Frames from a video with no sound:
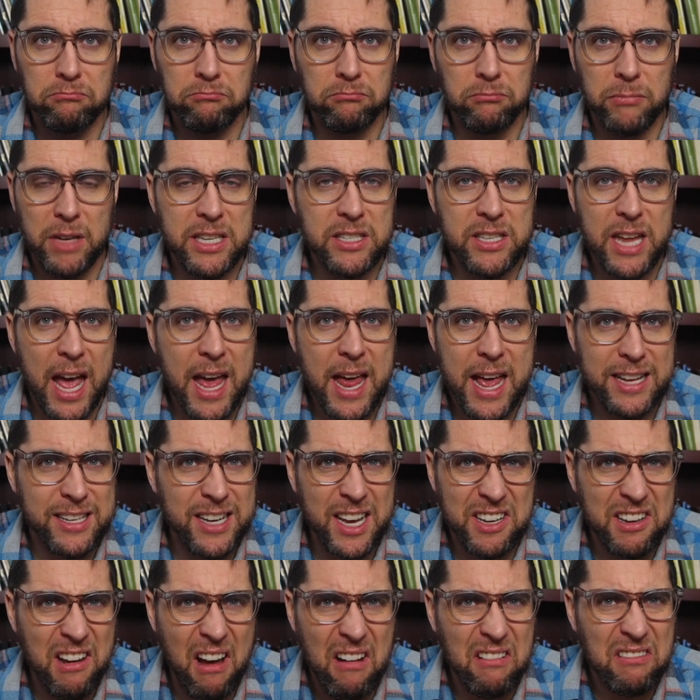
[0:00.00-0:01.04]
Is that is that
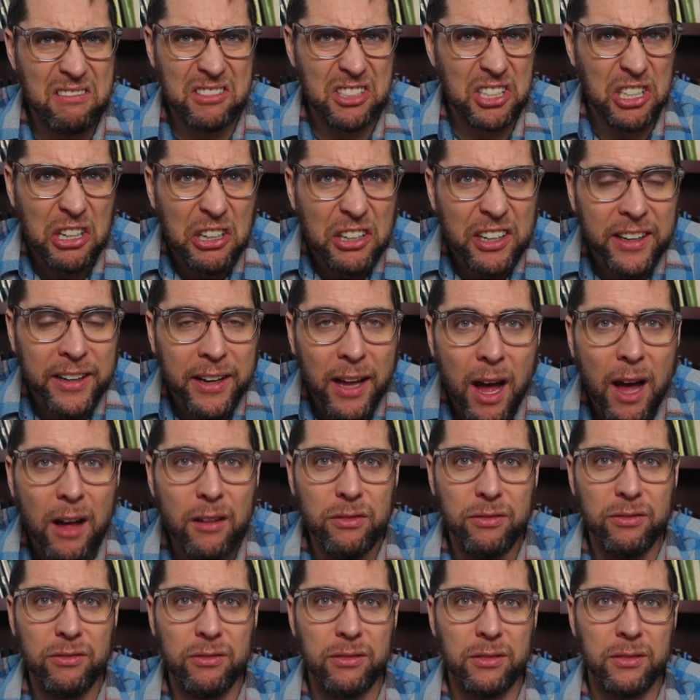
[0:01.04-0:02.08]
not good
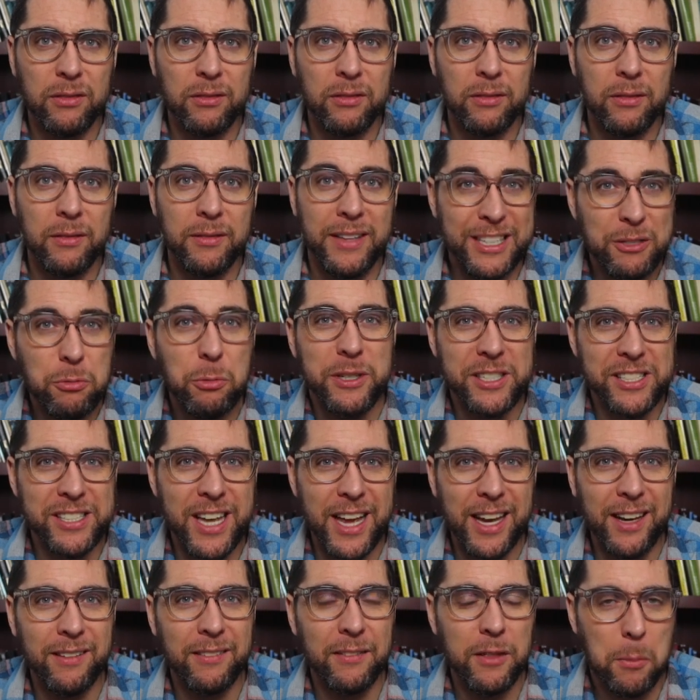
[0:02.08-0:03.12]
enough? That's what he's
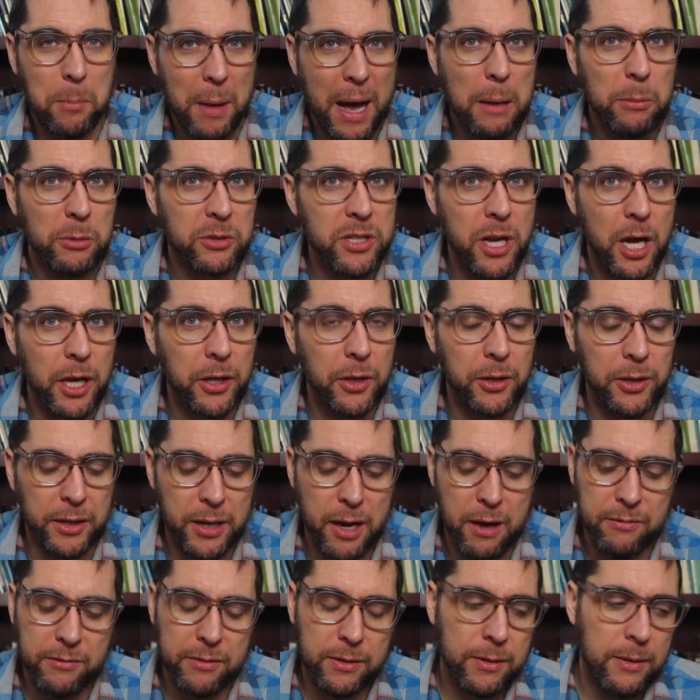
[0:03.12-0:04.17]
saying. The Bible's not good
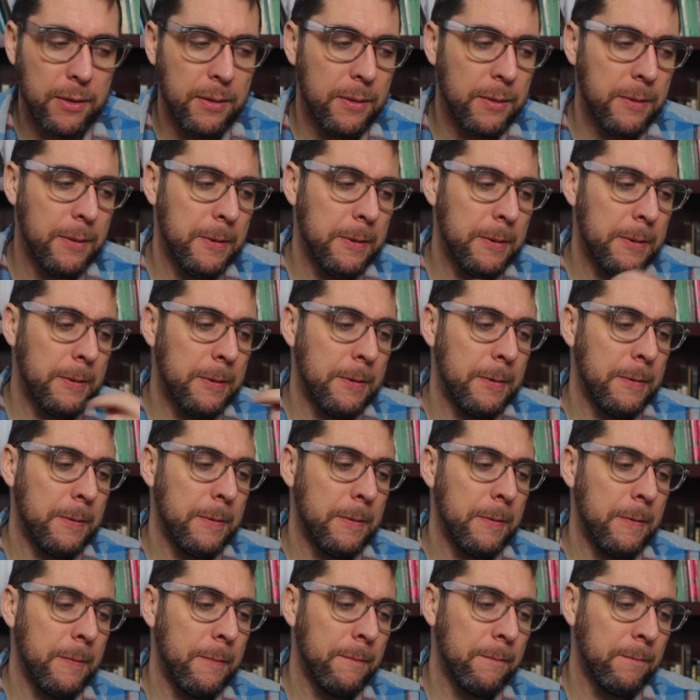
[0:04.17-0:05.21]
enough
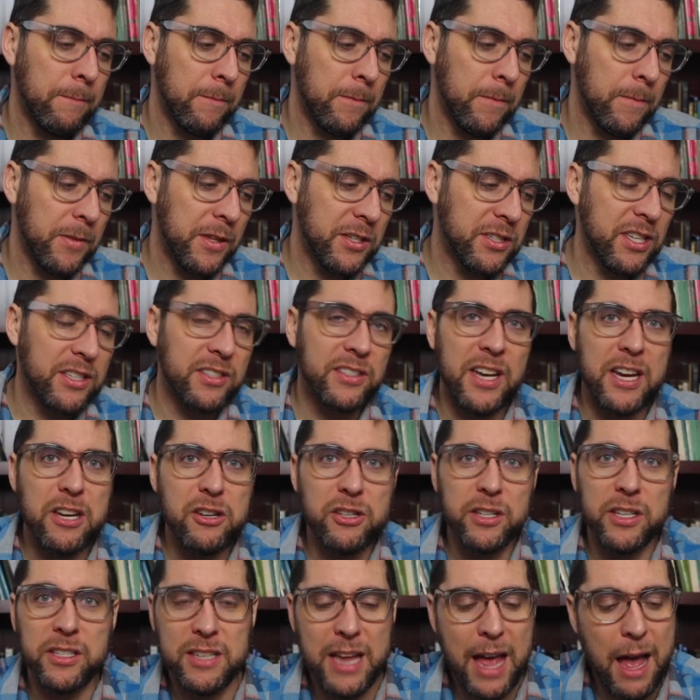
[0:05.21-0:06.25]
the
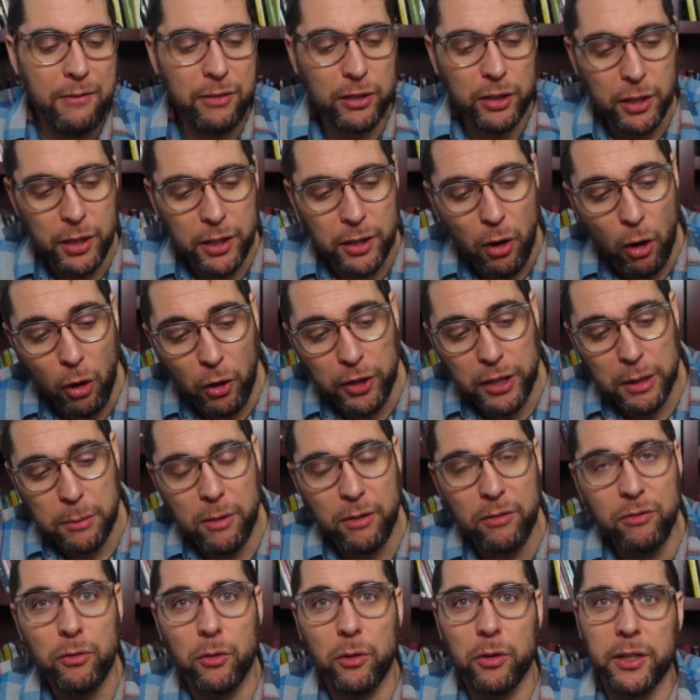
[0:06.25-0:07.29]
cessationists have a good argument
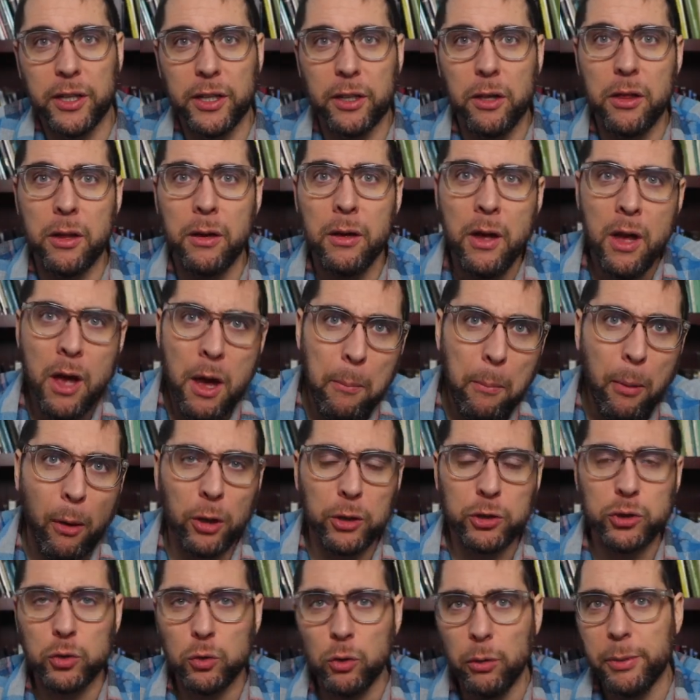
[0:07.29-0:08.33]
for you know the
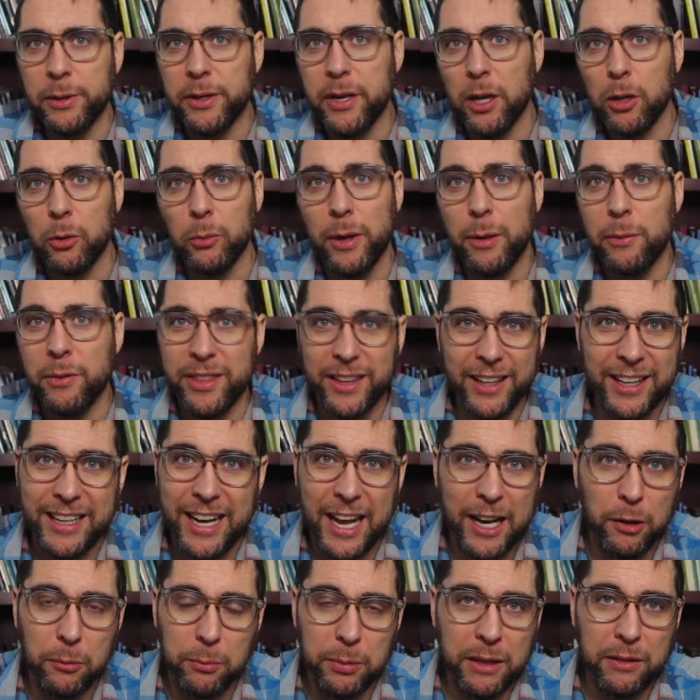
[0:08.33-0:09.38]
partial will be done away with. Again, I
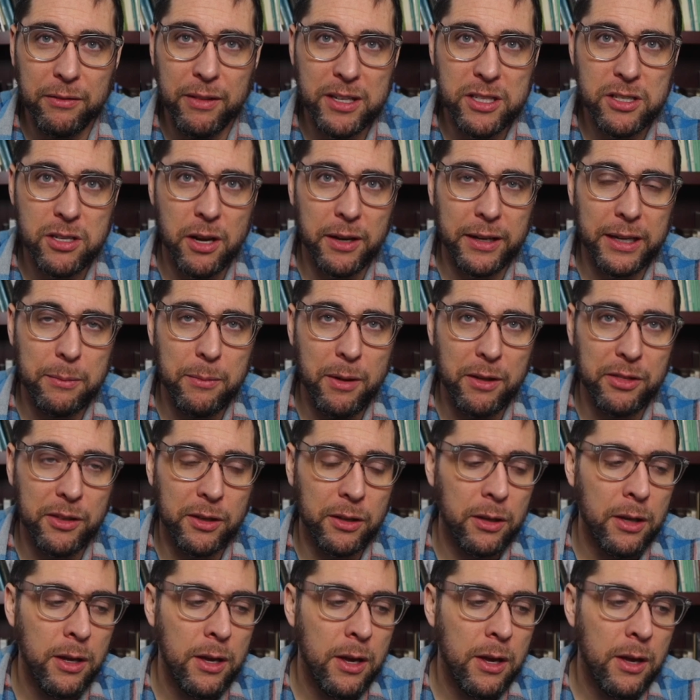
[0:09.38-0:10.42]
don't believe that's talking about the
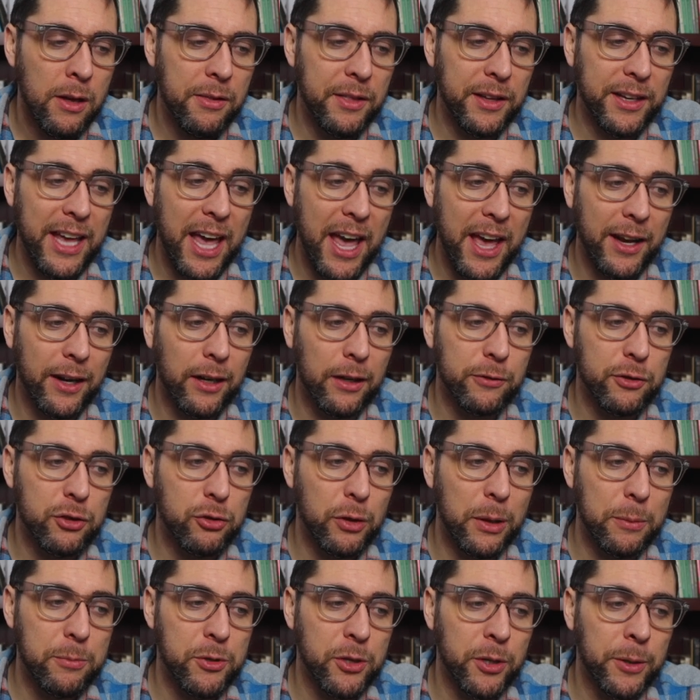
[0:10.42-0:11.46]
the canon of
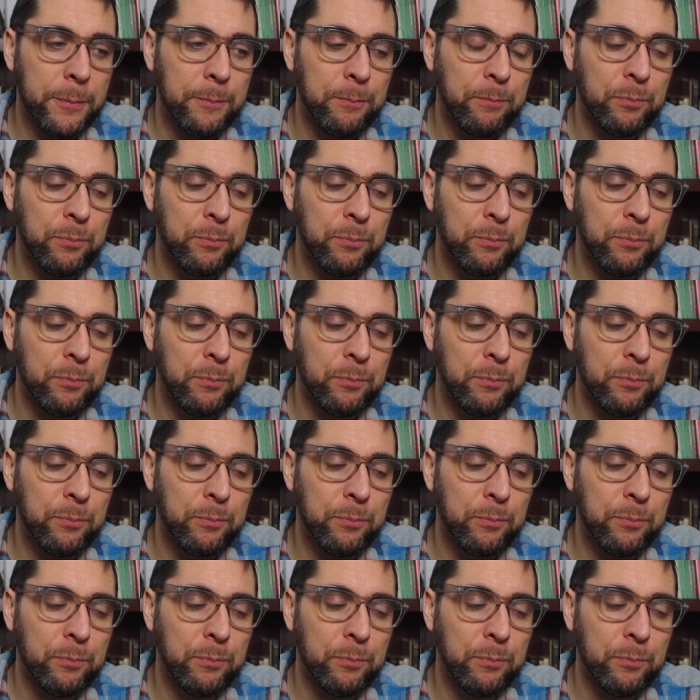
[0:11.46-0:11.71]
Scripture.